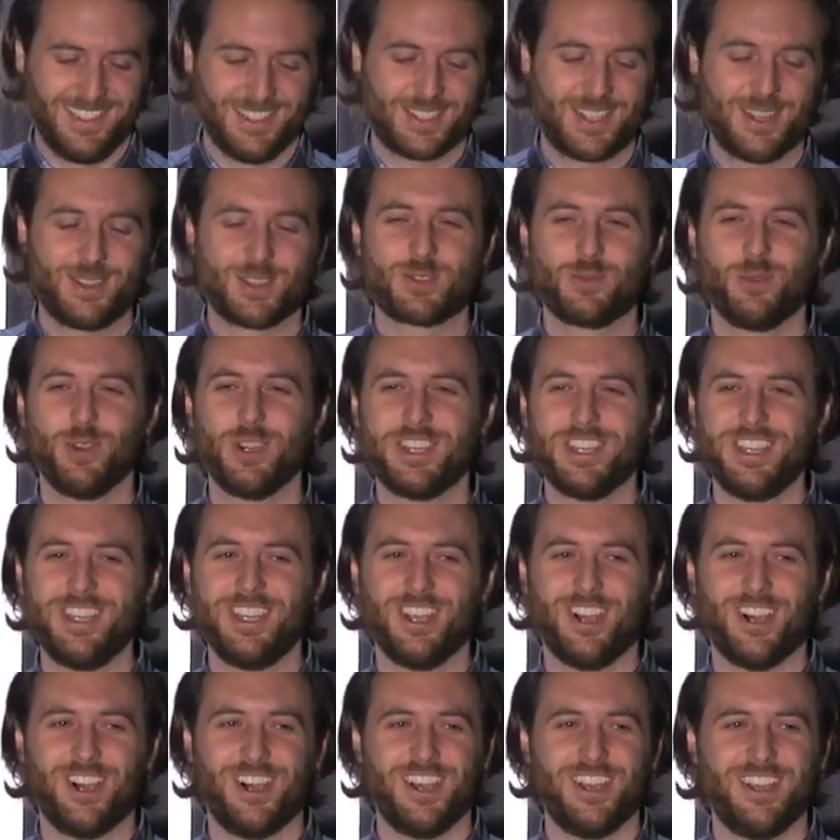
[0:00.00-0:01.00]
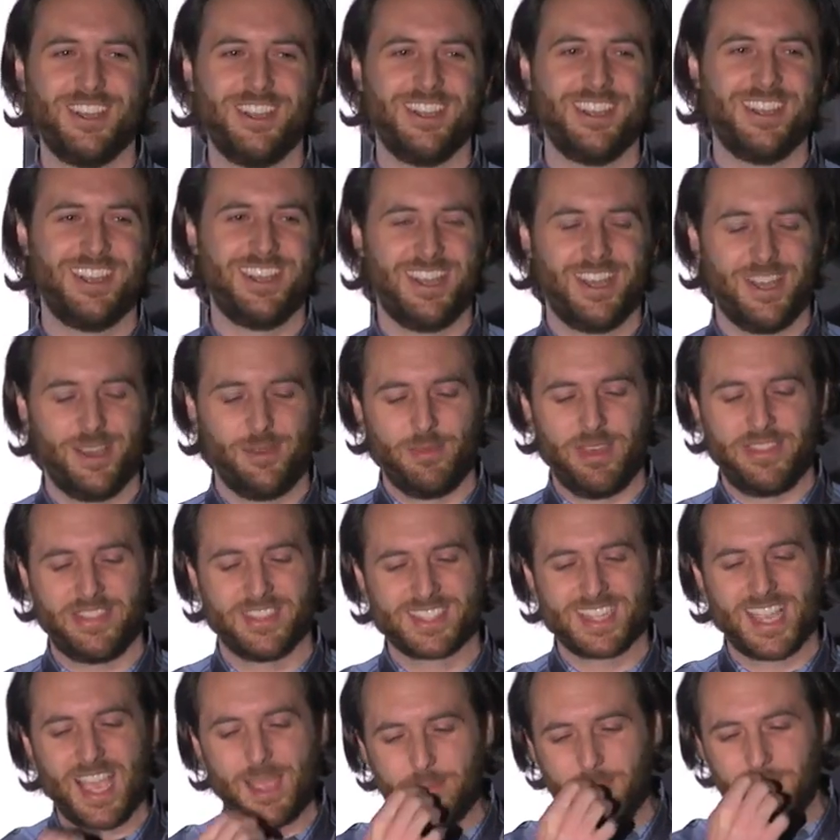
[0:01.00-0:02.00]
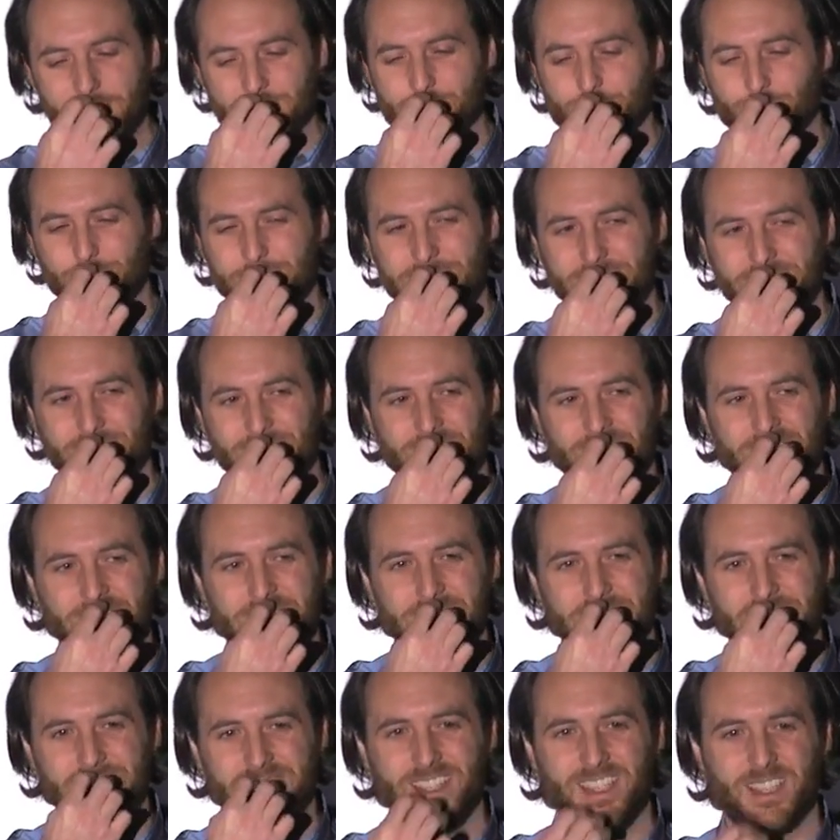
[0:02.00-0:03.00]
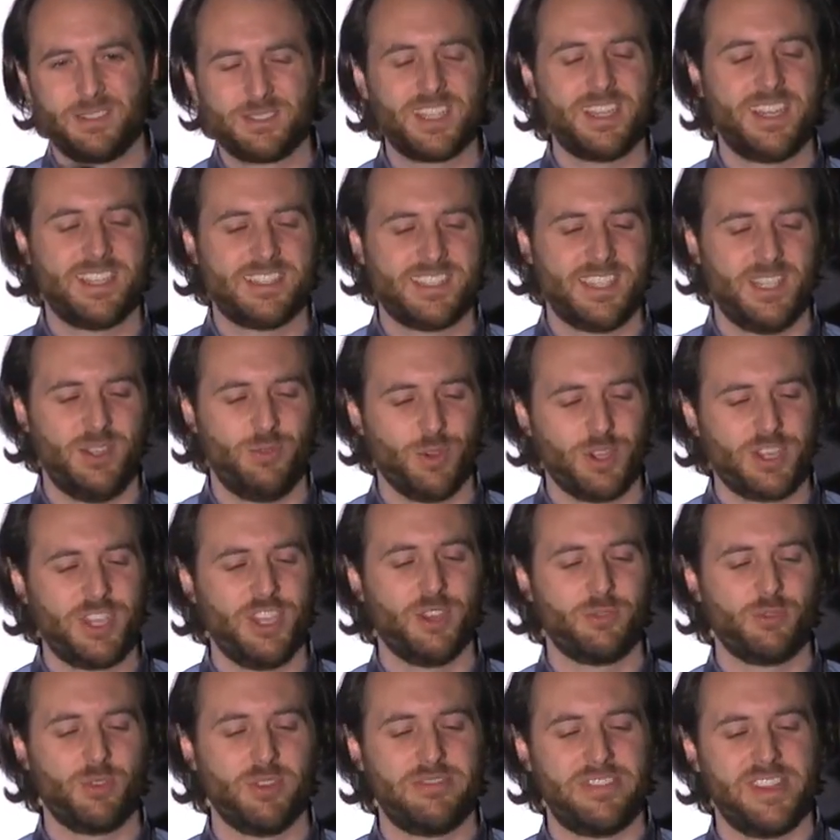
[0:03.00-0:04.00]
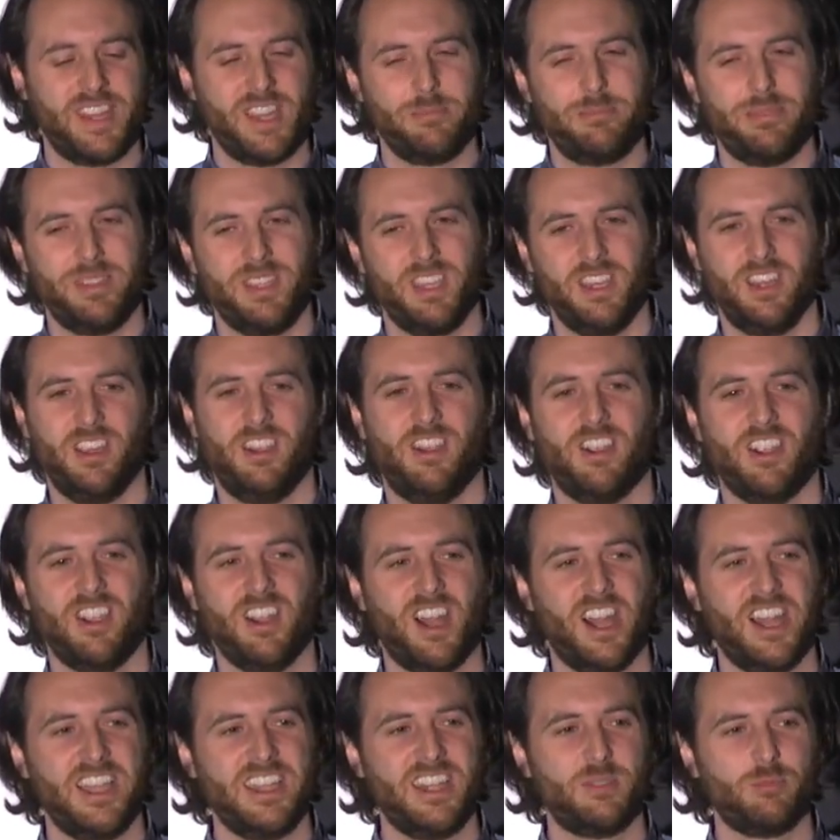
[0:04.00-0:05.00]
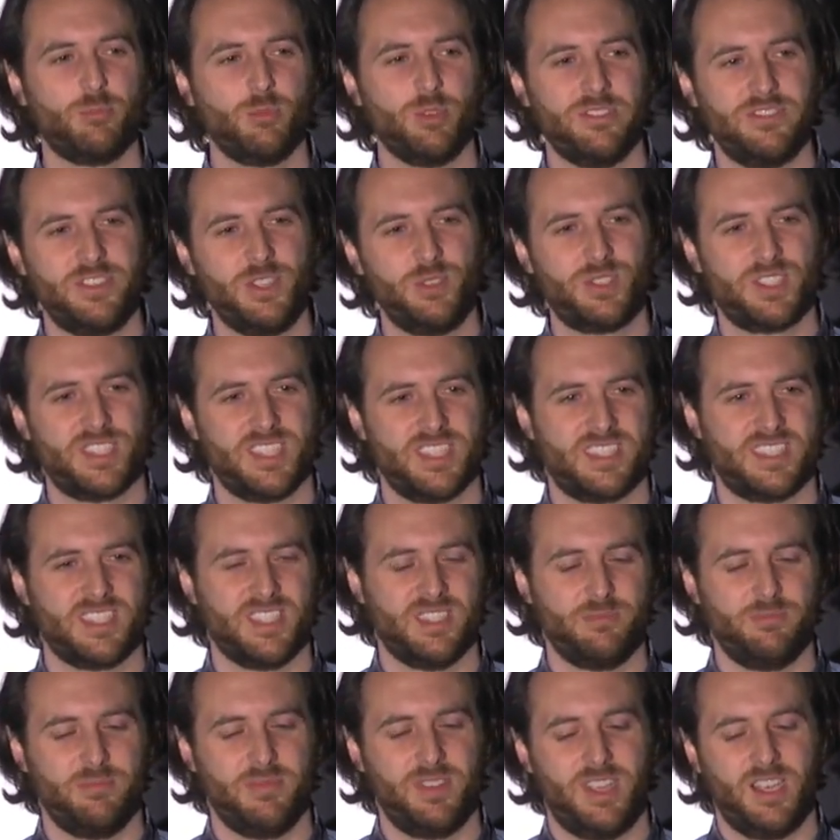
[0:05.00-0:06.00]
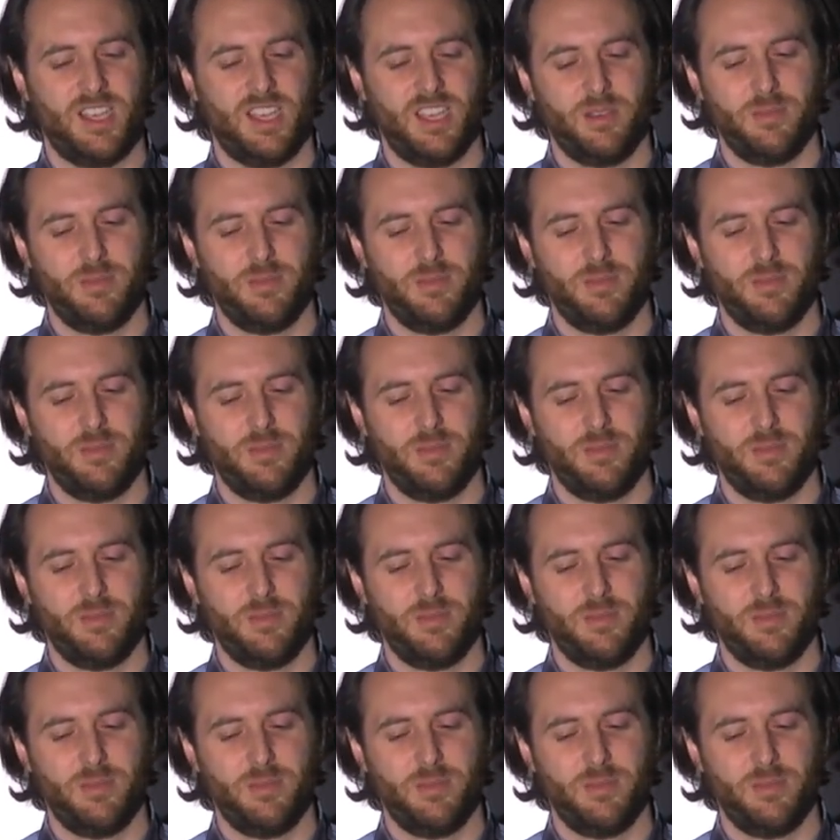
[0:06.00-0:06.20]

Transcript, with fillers: So I was working on, at the time I was working on, I was at Etsy, working on revamping our item review system.